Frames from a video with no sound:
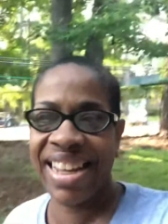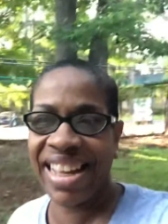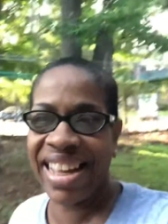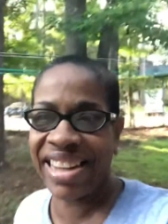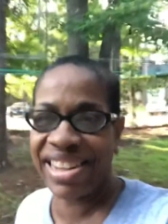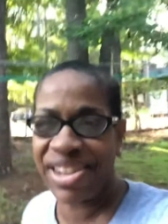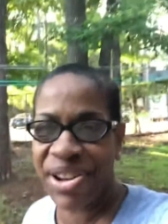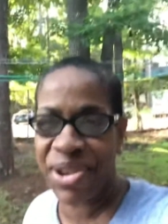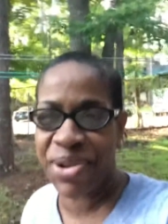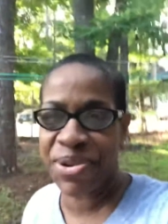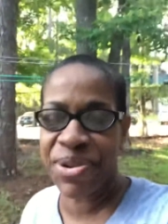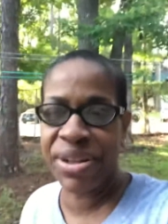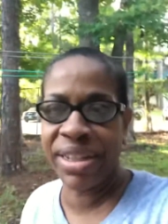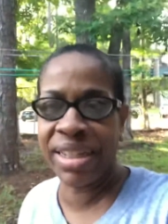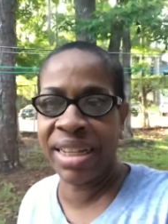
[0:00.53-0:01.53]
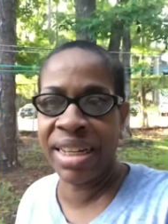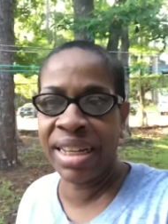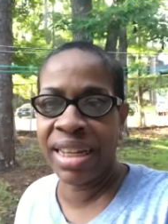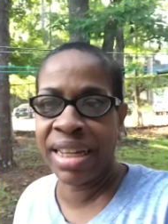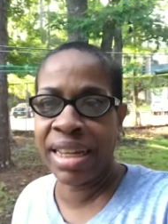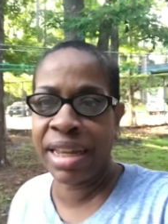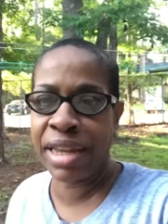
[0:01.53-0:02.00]
hello
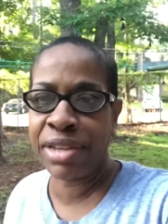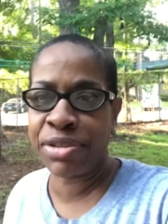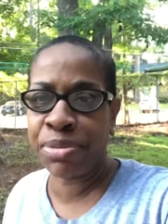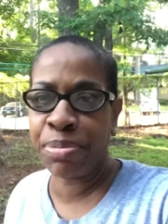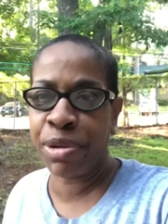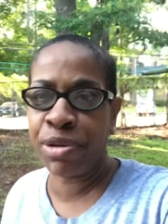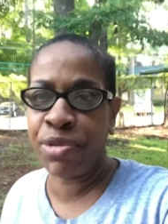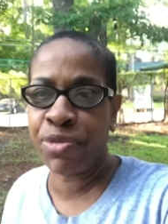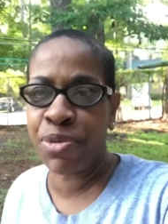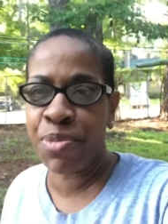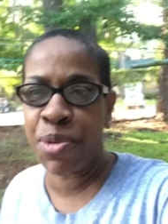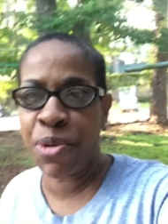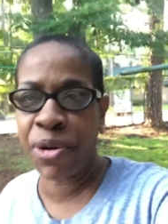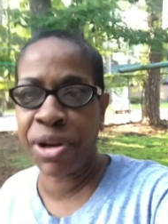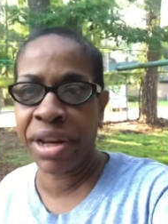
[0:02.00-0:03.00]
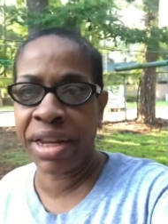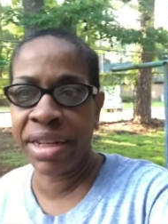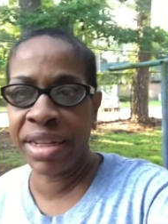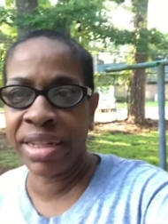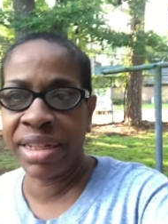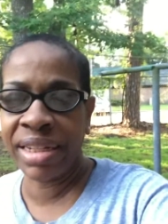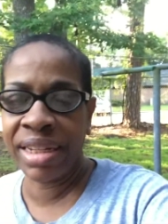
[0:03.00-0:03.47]
it's a beautiful morning
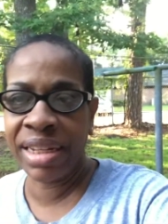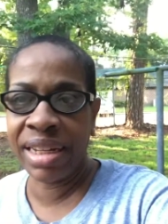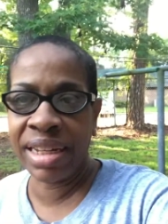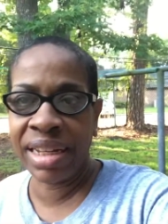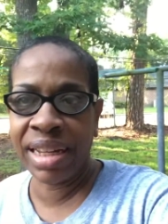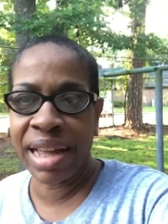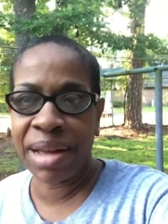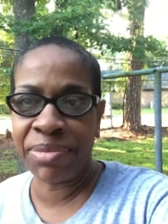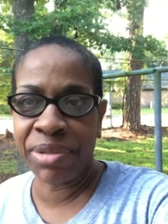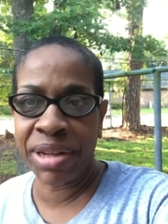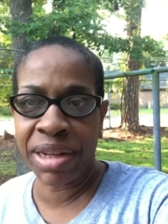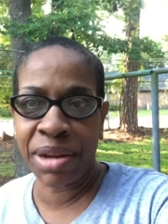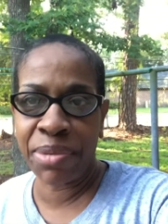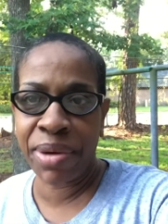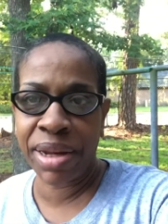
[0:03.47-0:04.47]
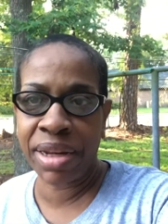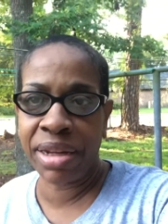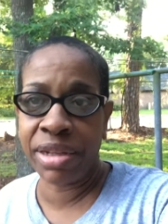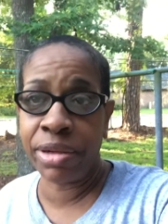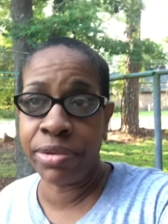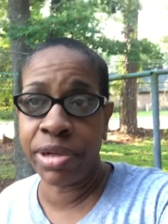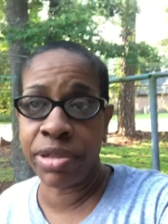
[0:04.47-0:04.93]
i'm gonna get ready to
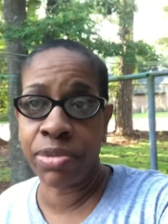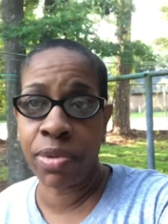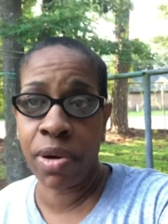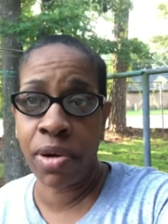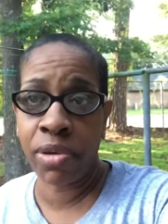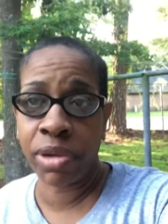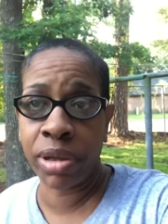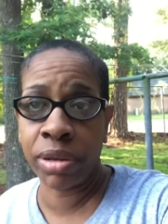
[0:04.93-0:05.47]
do this walk